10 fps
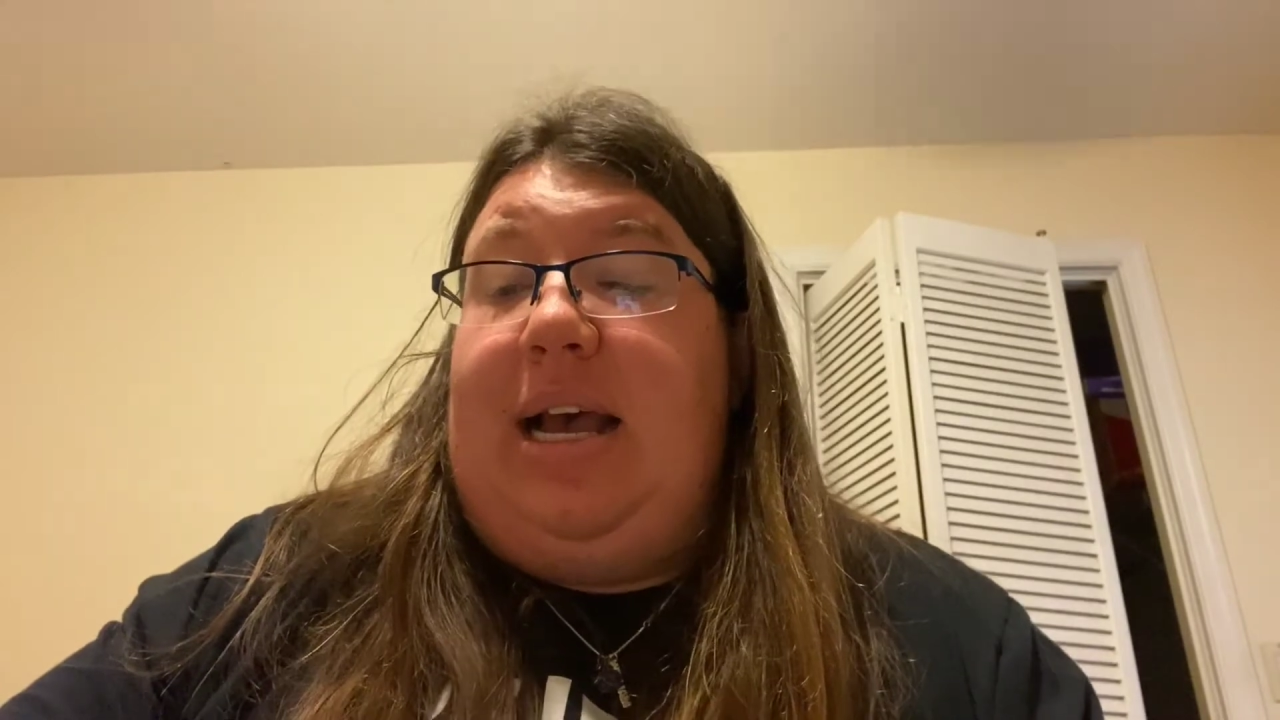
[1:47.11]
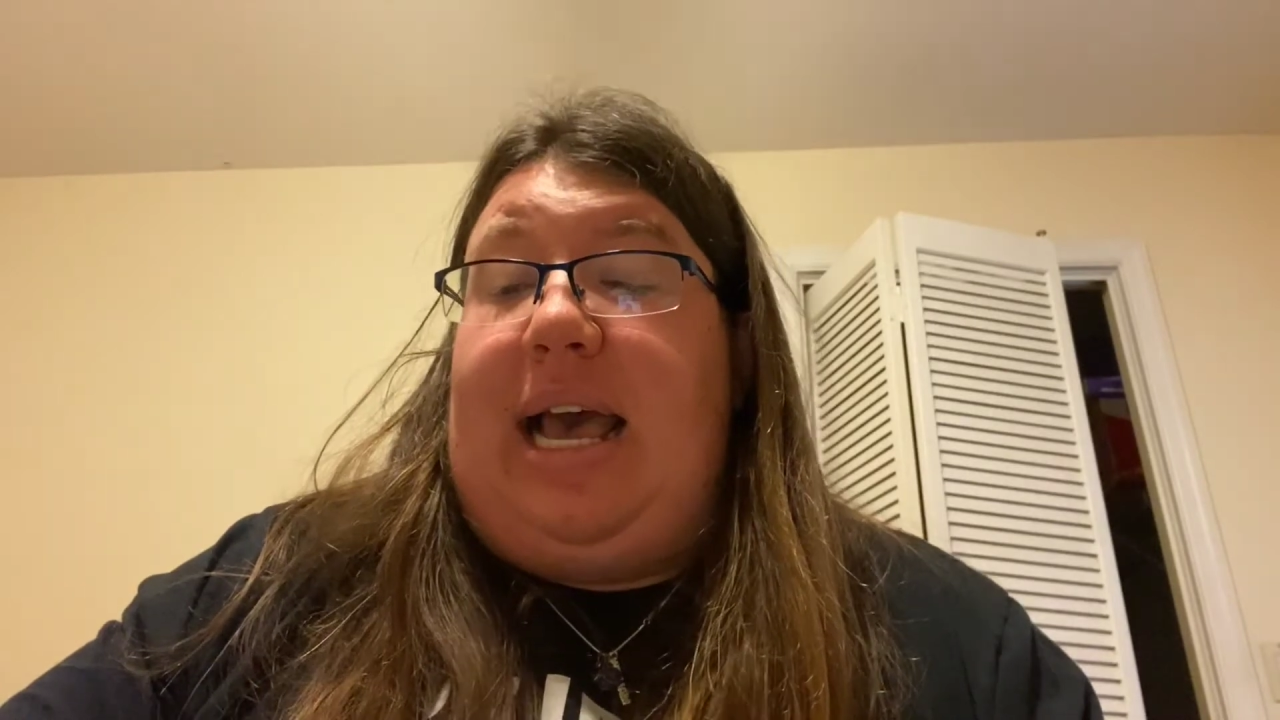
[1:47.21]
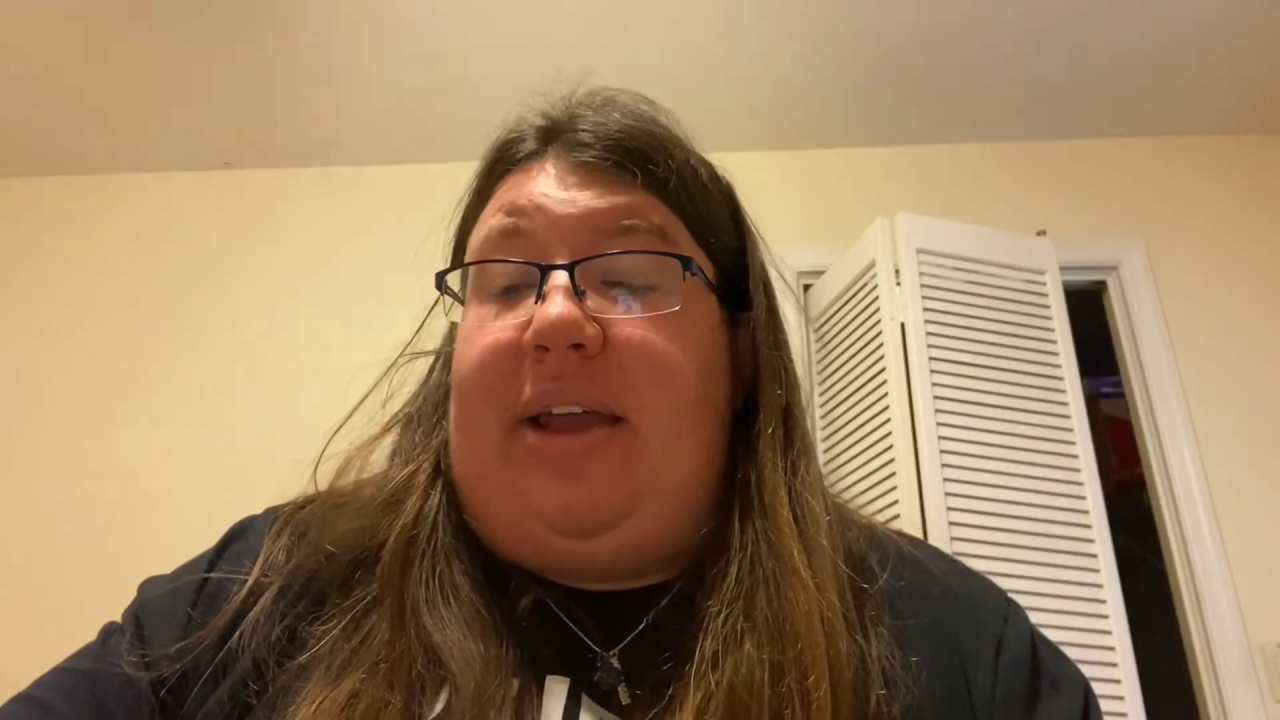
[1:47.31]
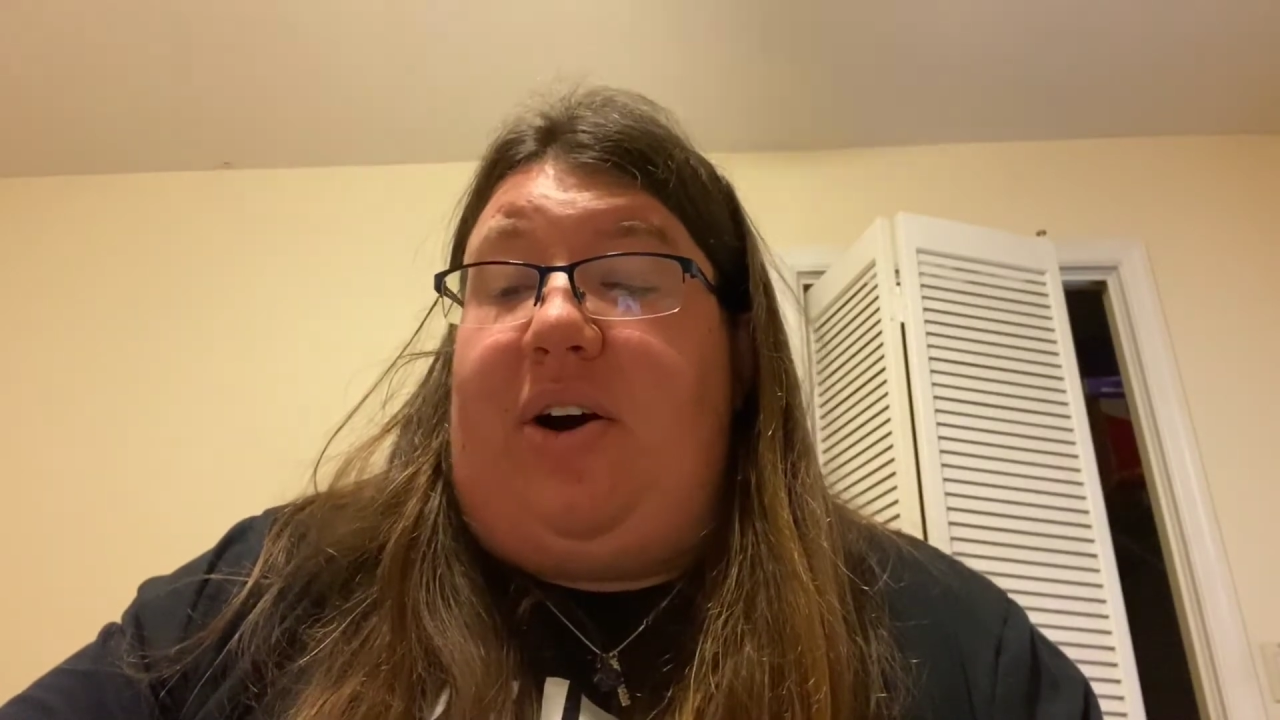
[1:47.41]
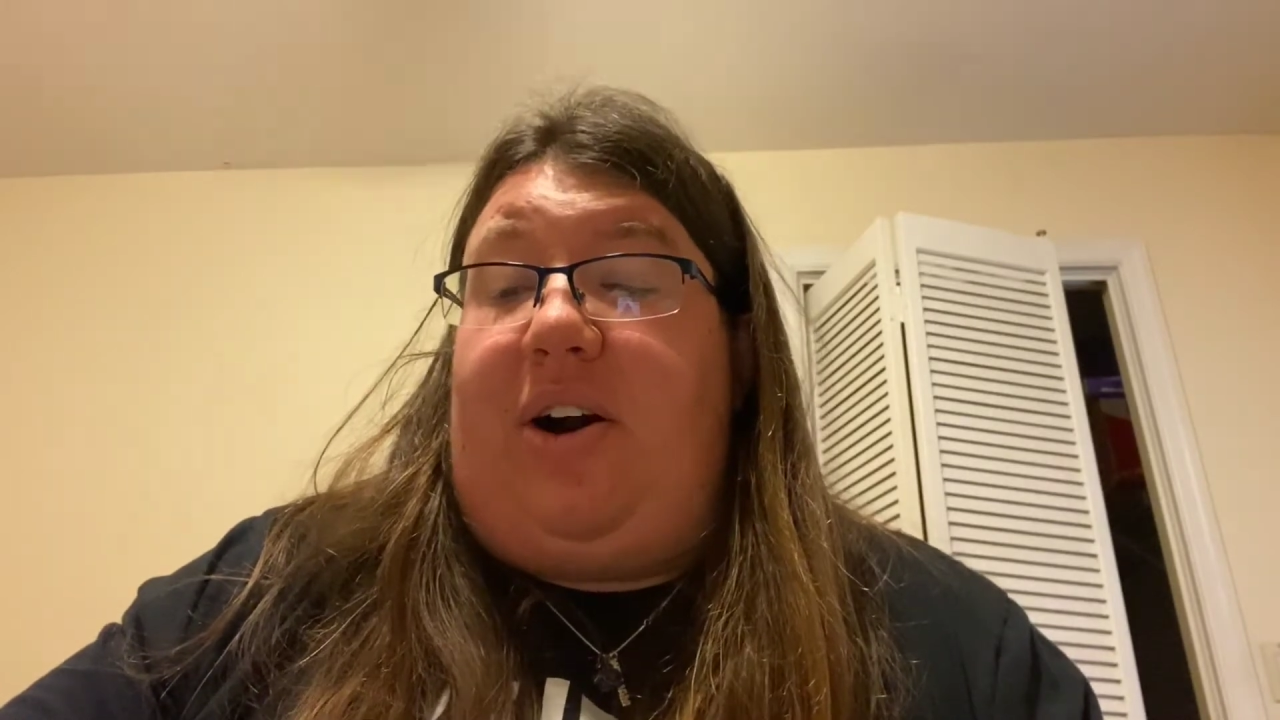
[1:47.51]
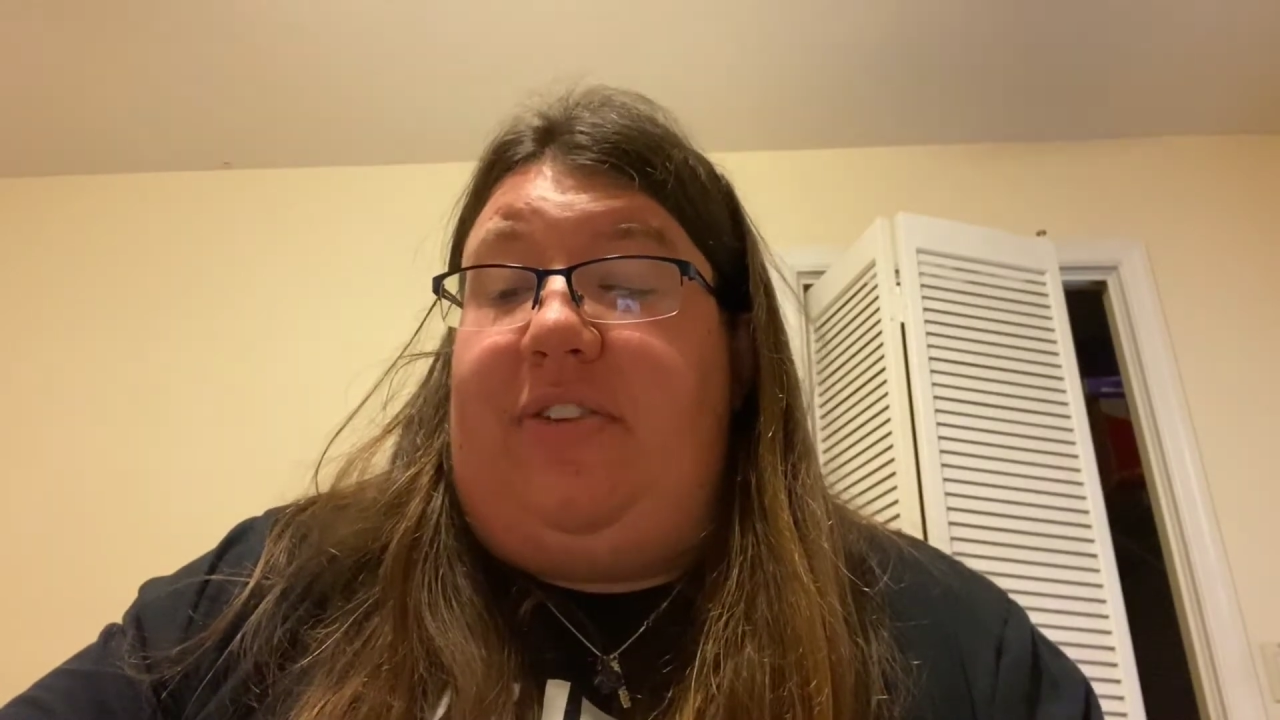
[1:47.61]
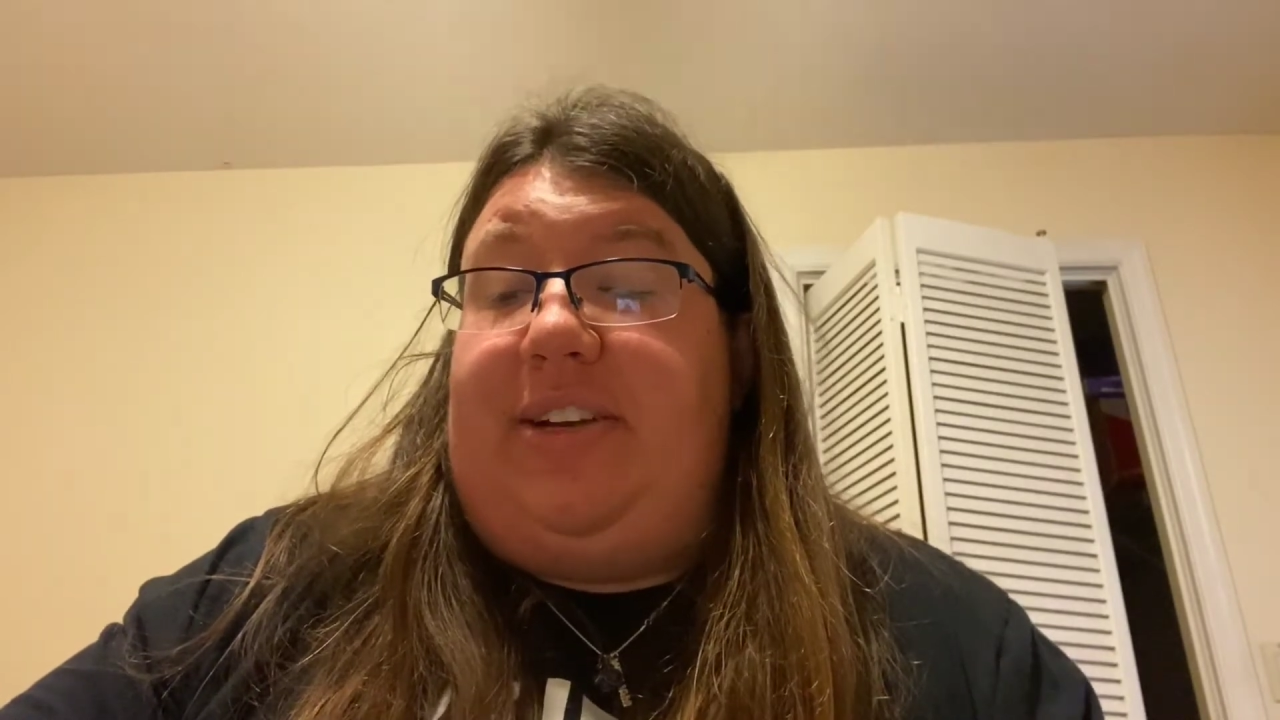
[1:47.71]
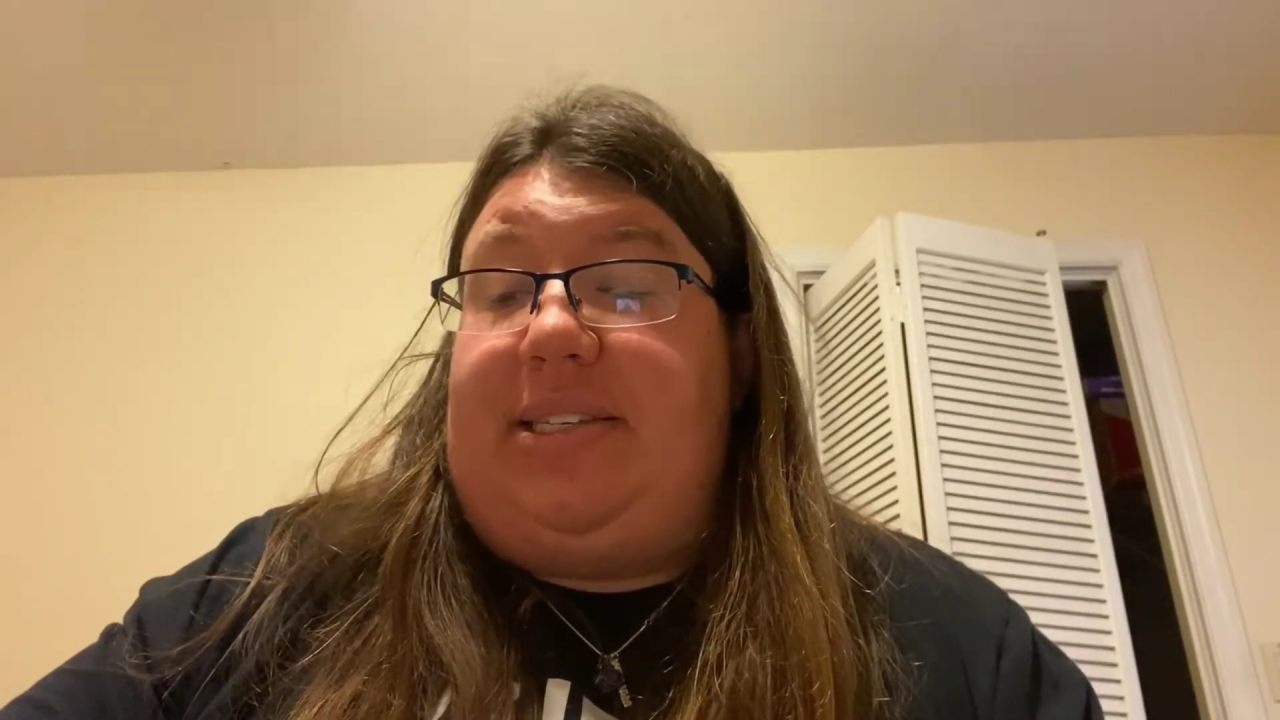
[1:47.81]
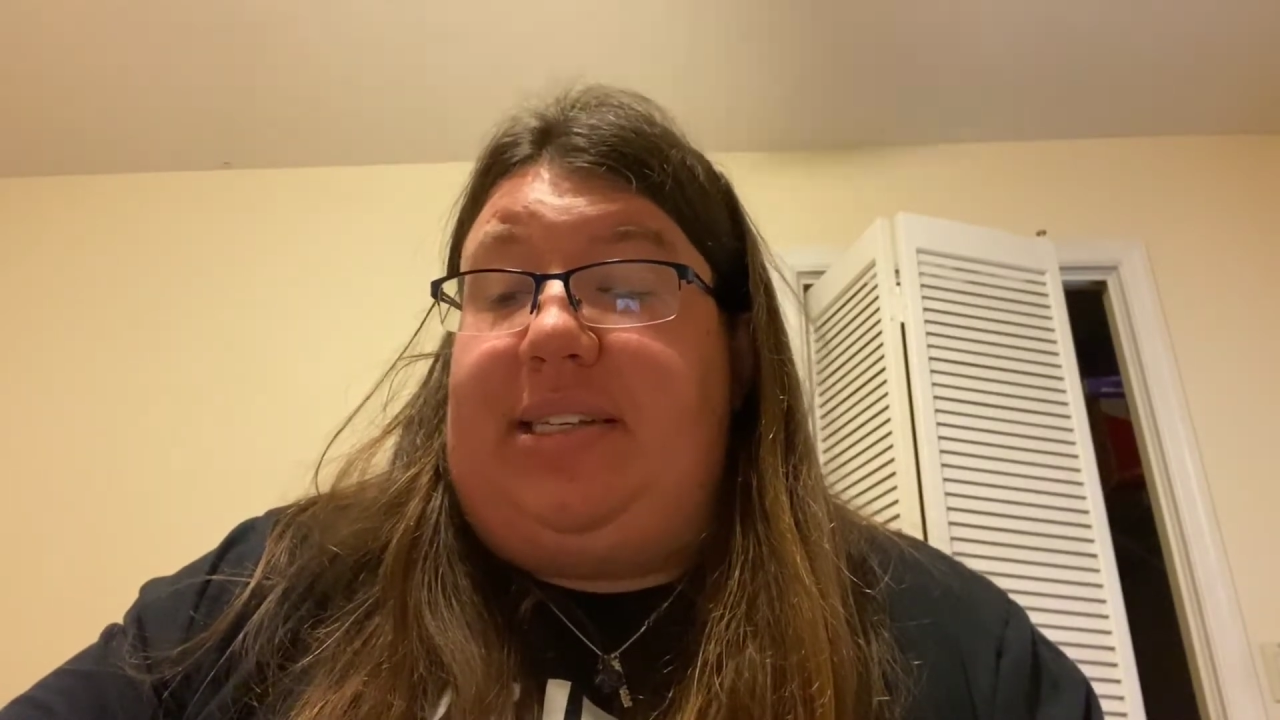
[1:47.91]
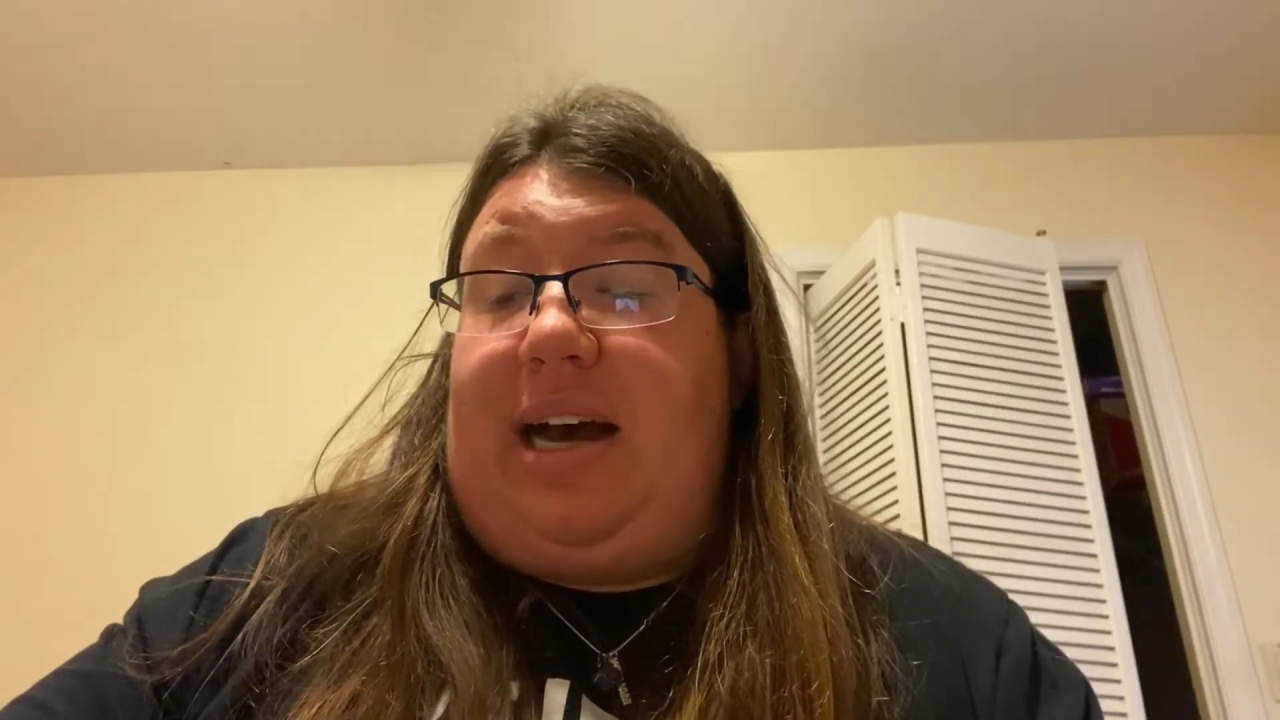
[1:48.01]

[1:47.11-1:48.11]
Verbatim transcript: At harvest